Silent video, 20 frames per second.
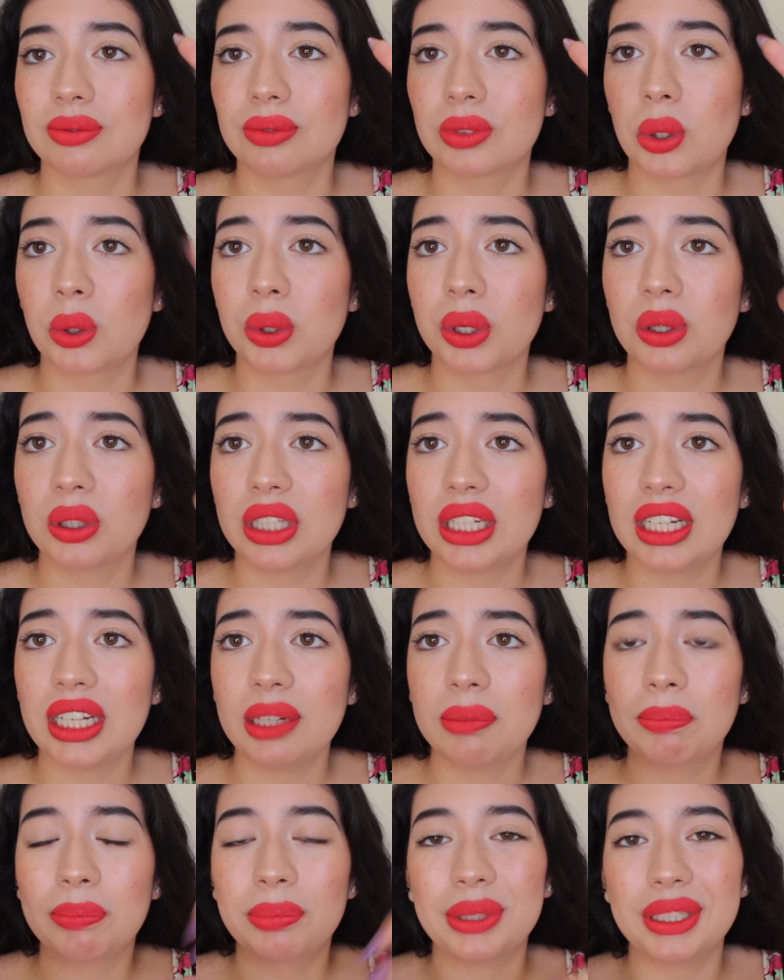
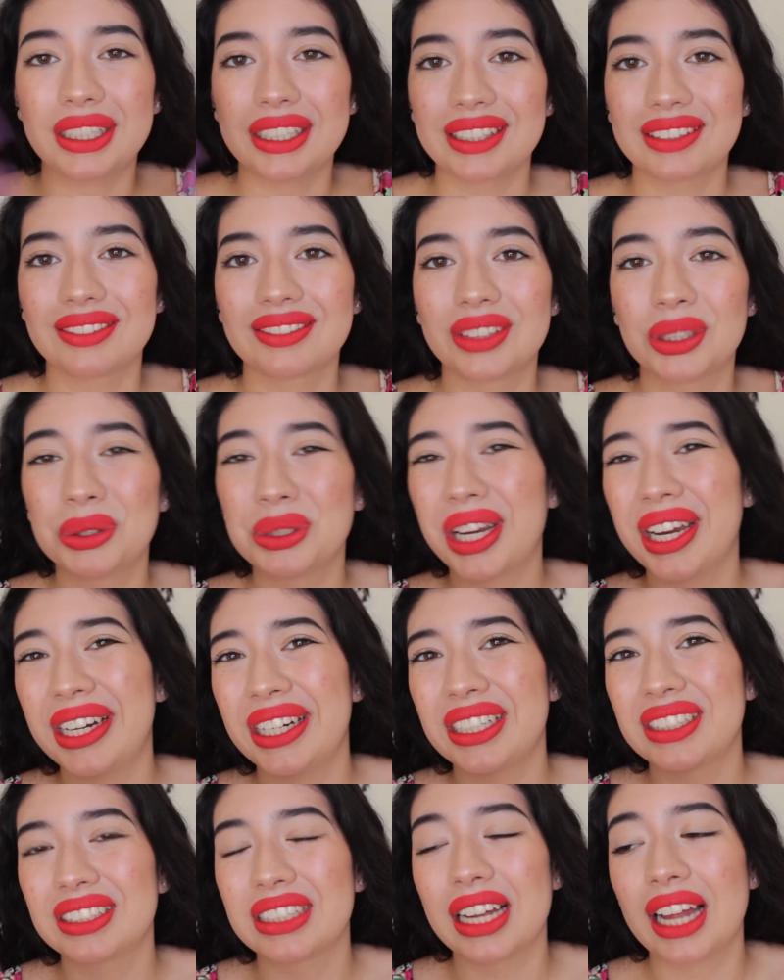oily, but who
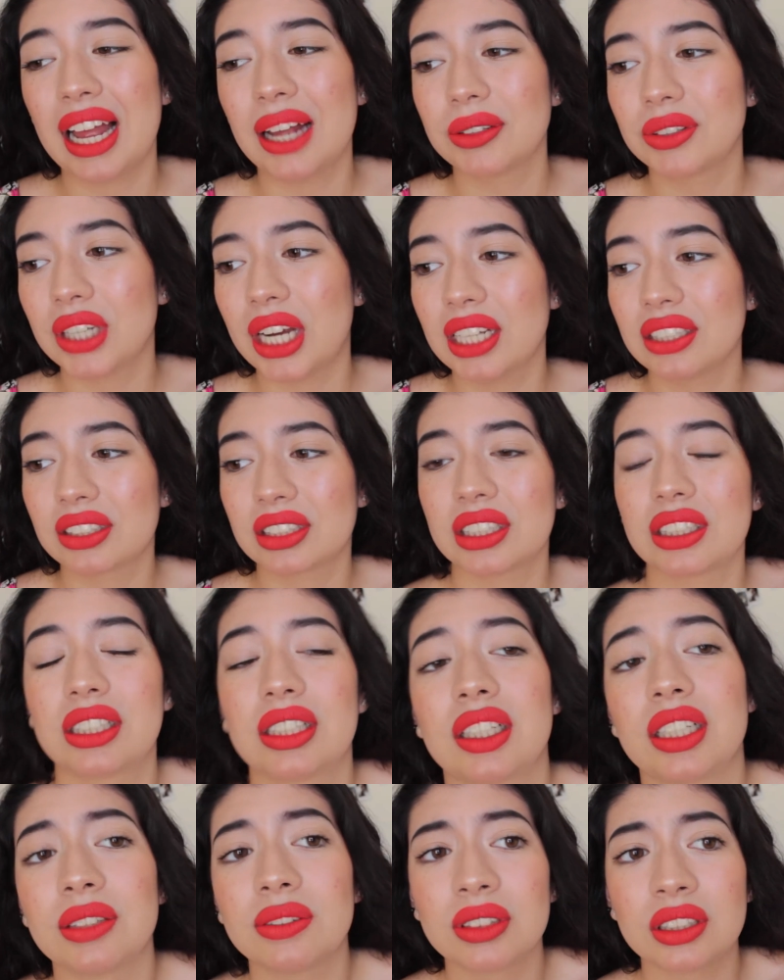cares? I have dry skin,
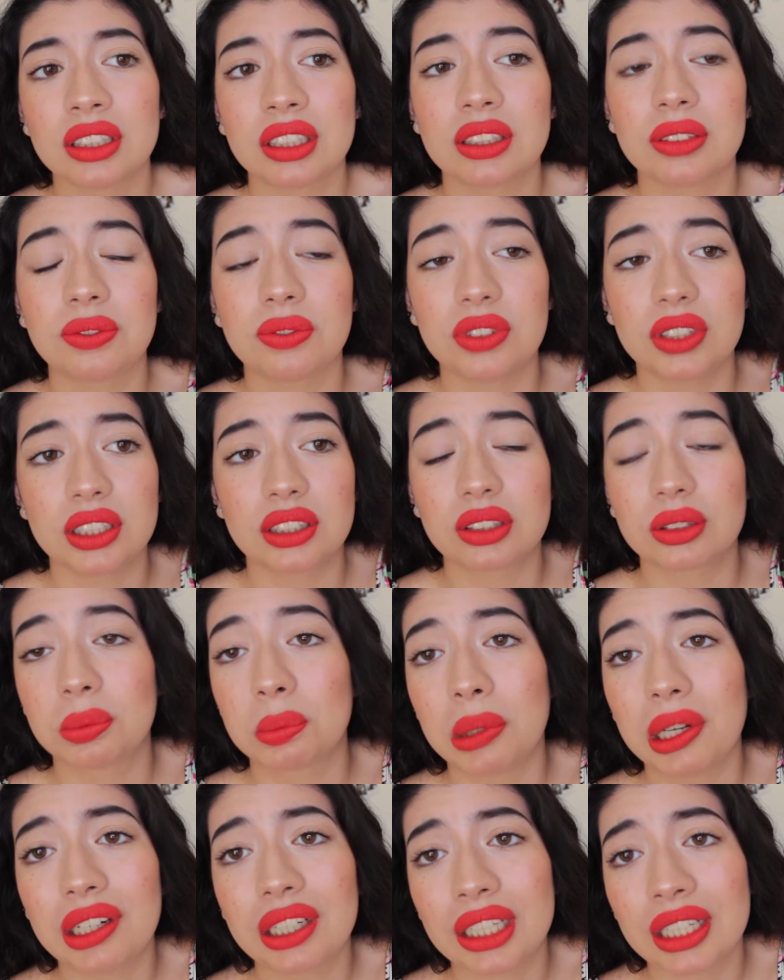and even if it's
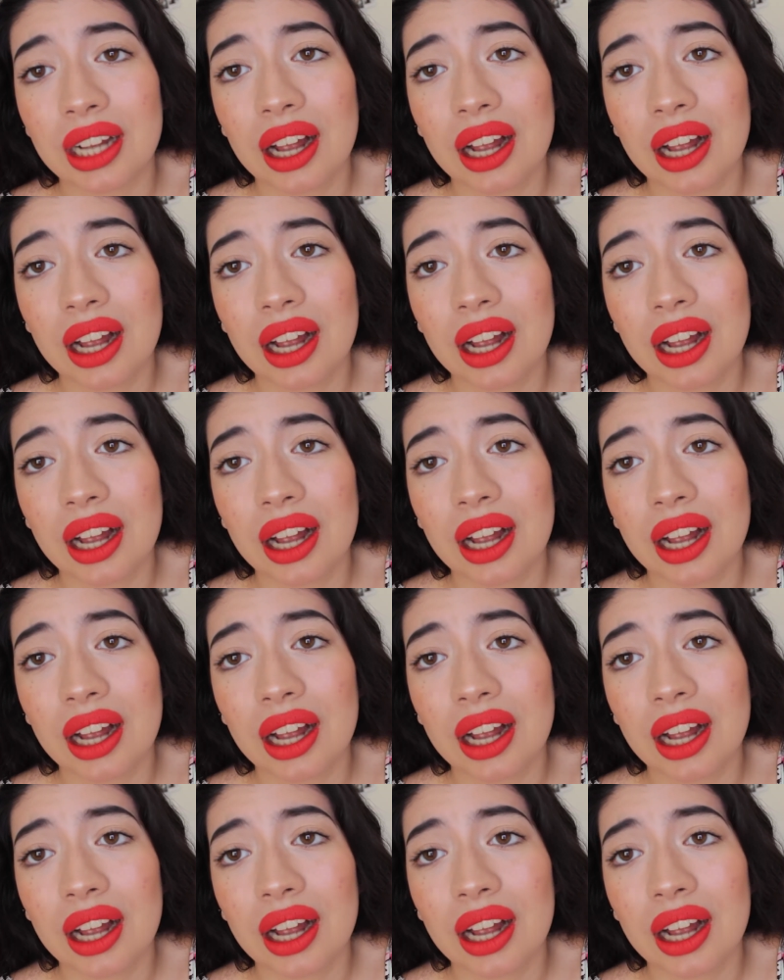burning